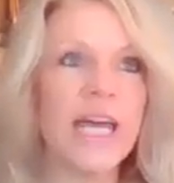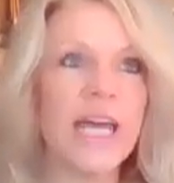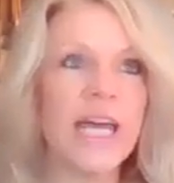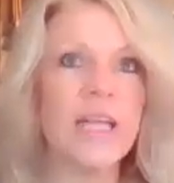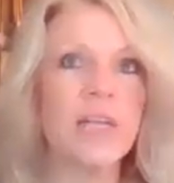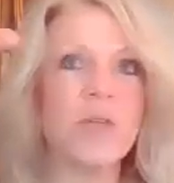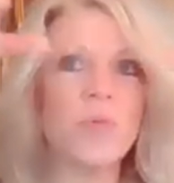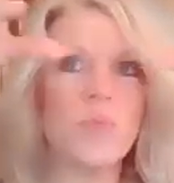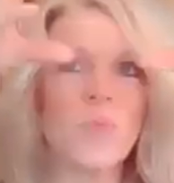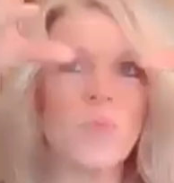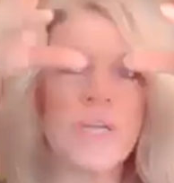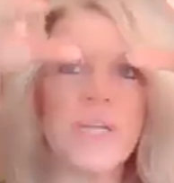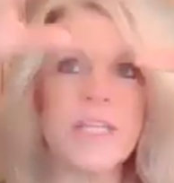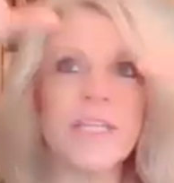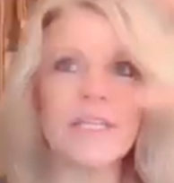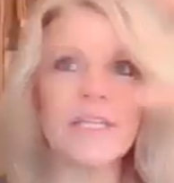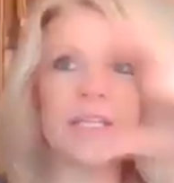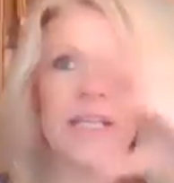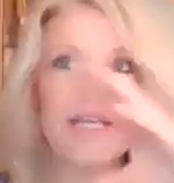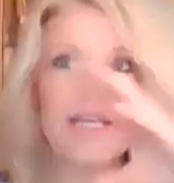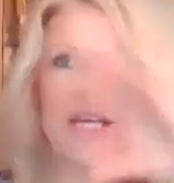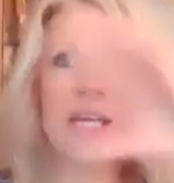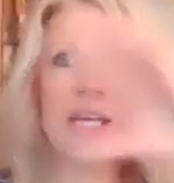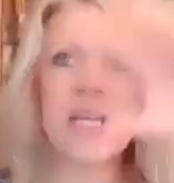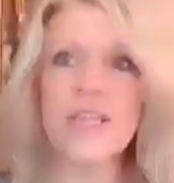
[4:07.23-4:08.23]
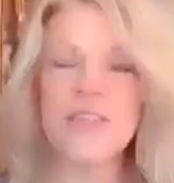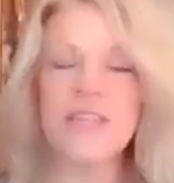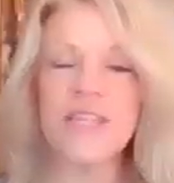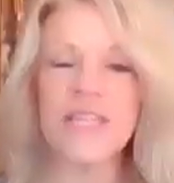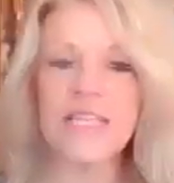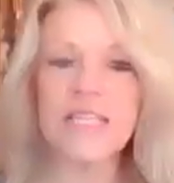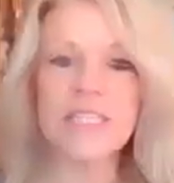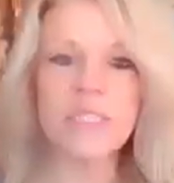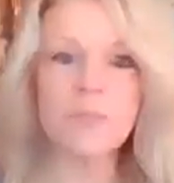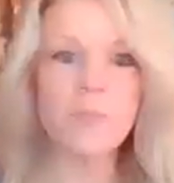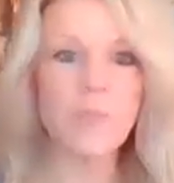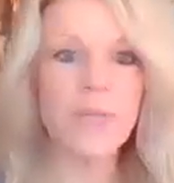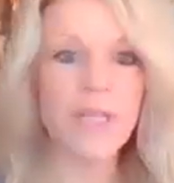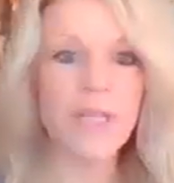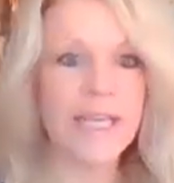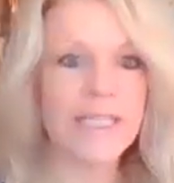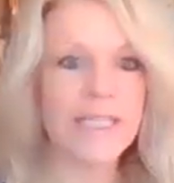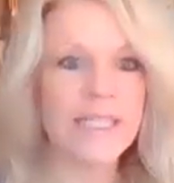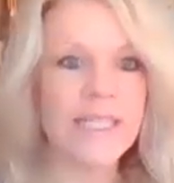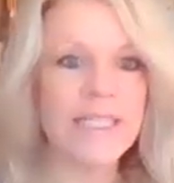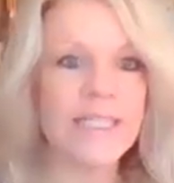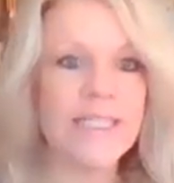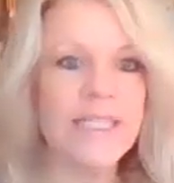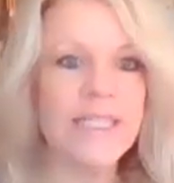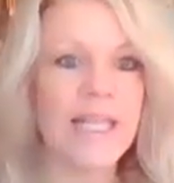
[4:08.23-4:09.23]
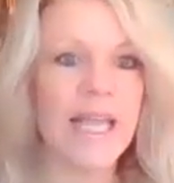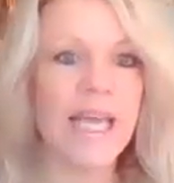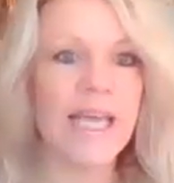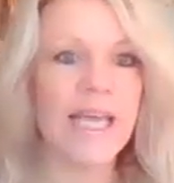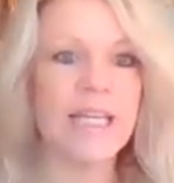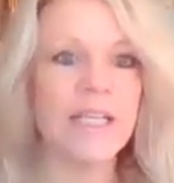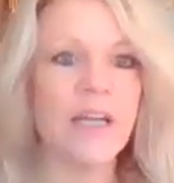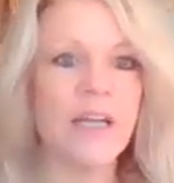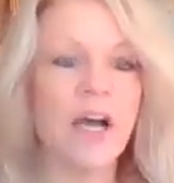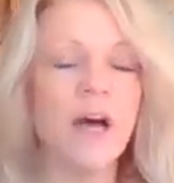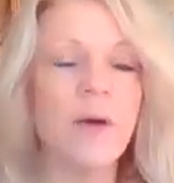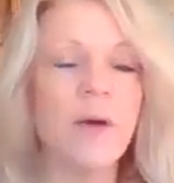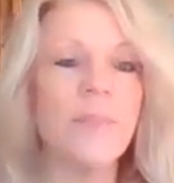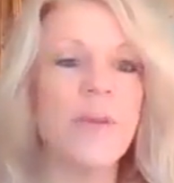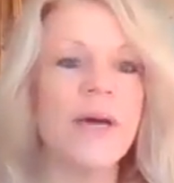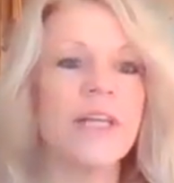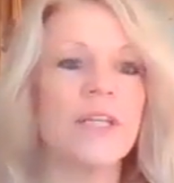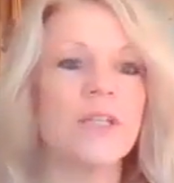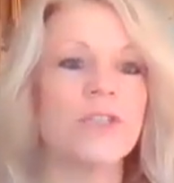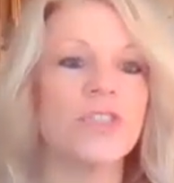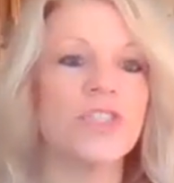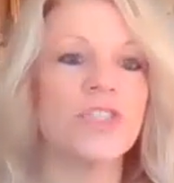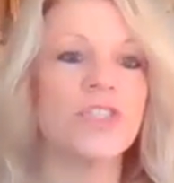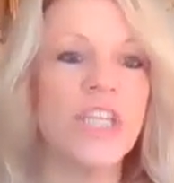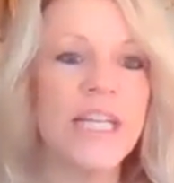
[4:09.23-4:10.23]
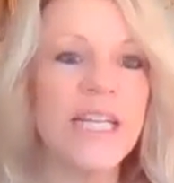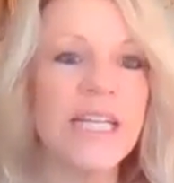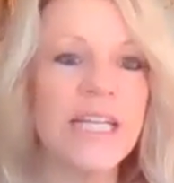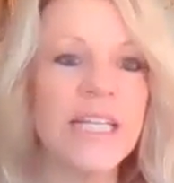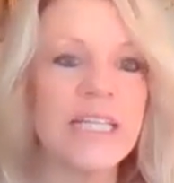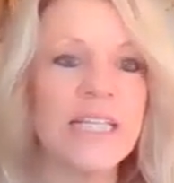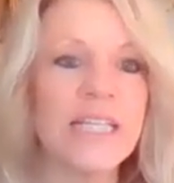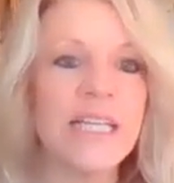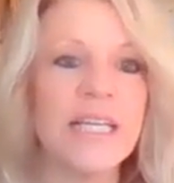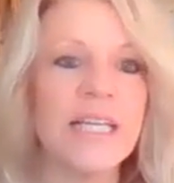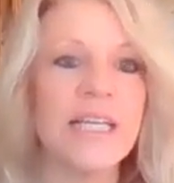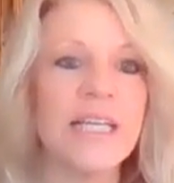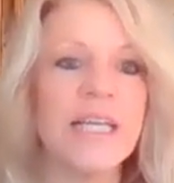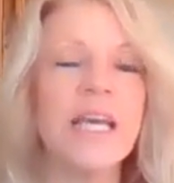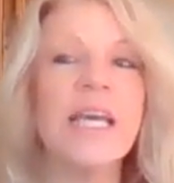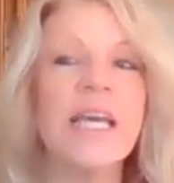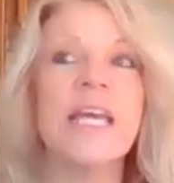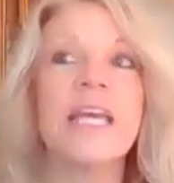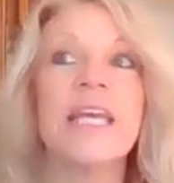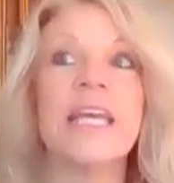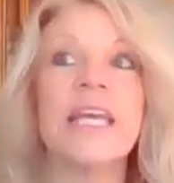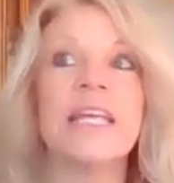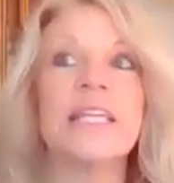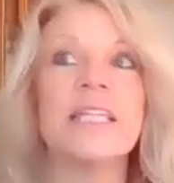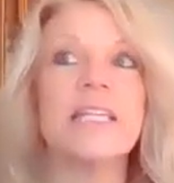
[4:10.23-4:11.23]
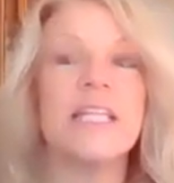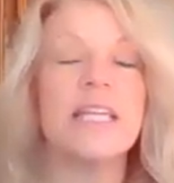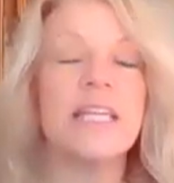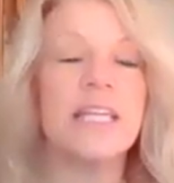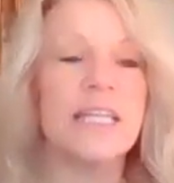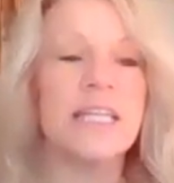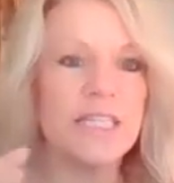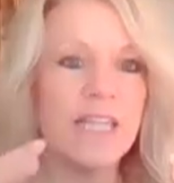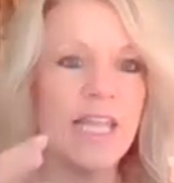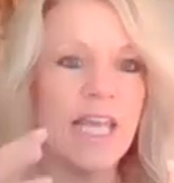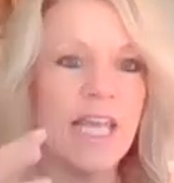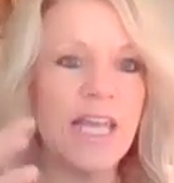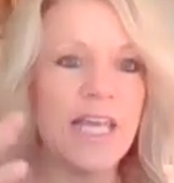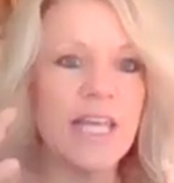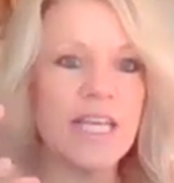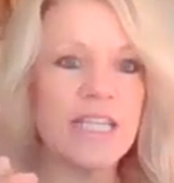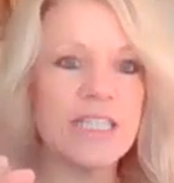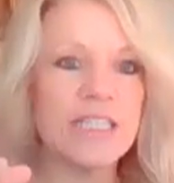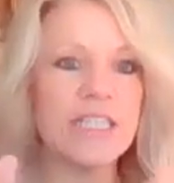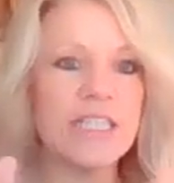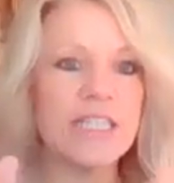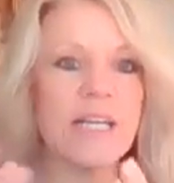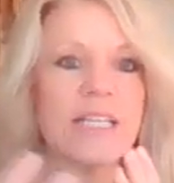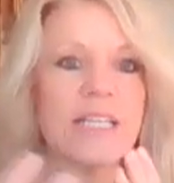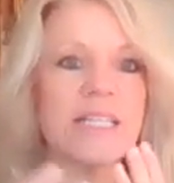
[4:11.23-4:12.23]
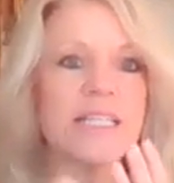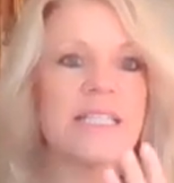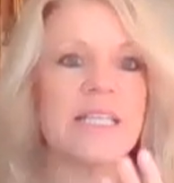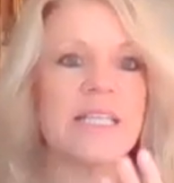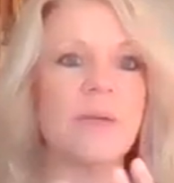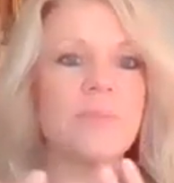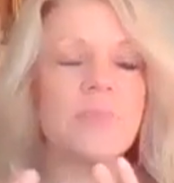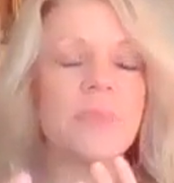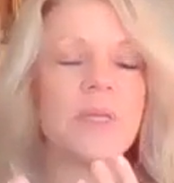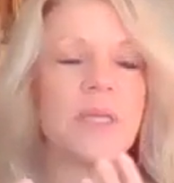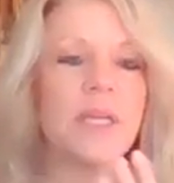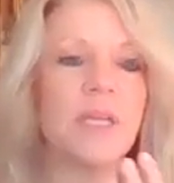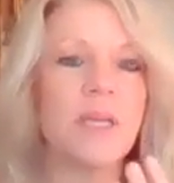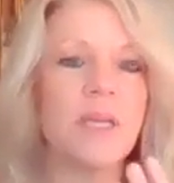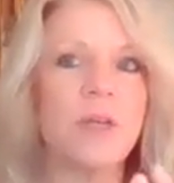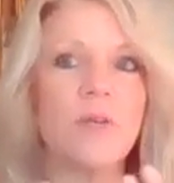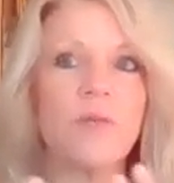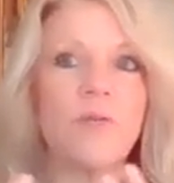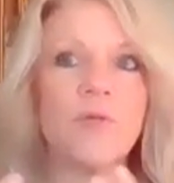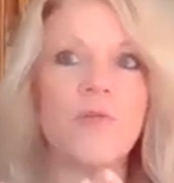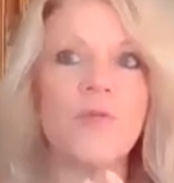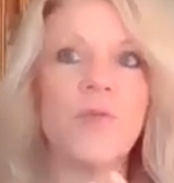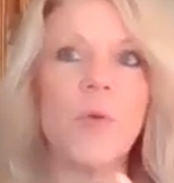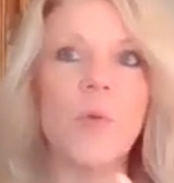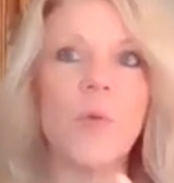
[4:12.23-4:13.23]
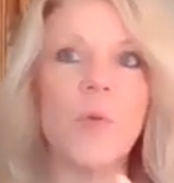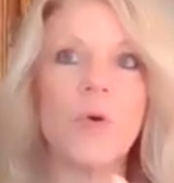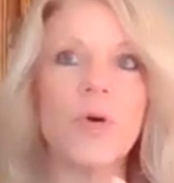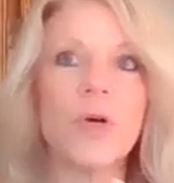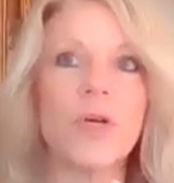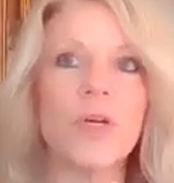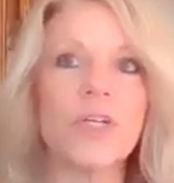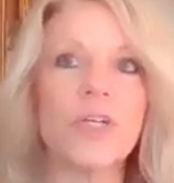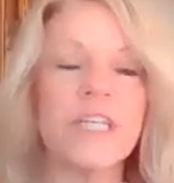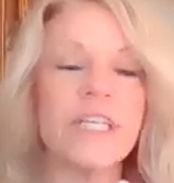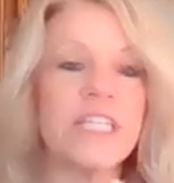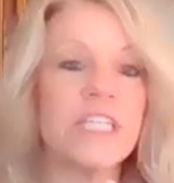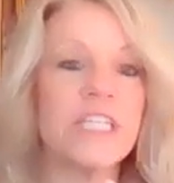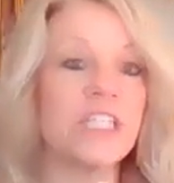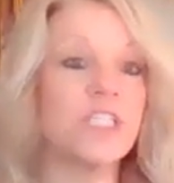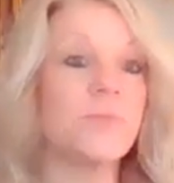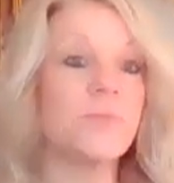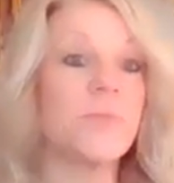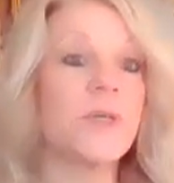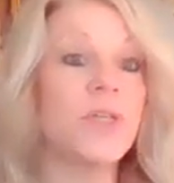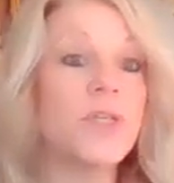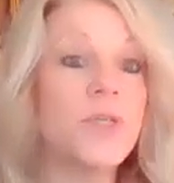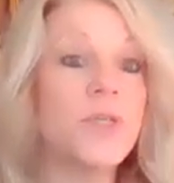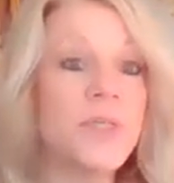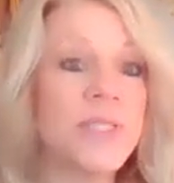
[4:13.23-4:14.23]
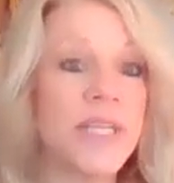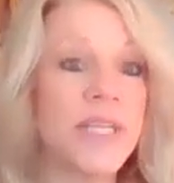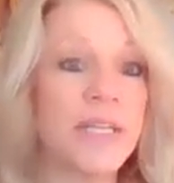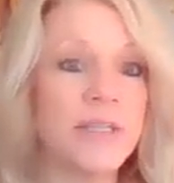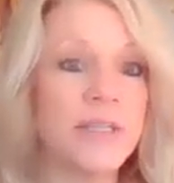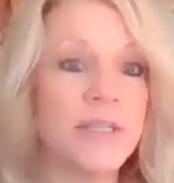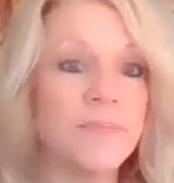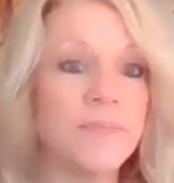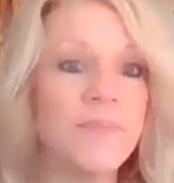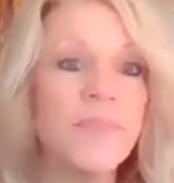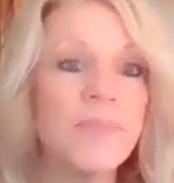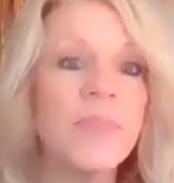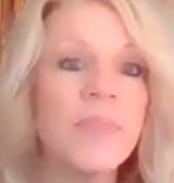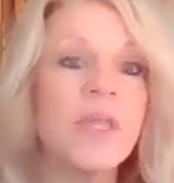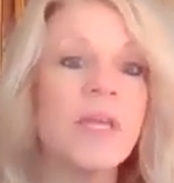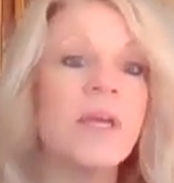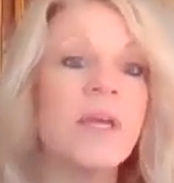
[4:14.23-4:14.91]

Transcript: And when these planets line up energetically, it does something for each person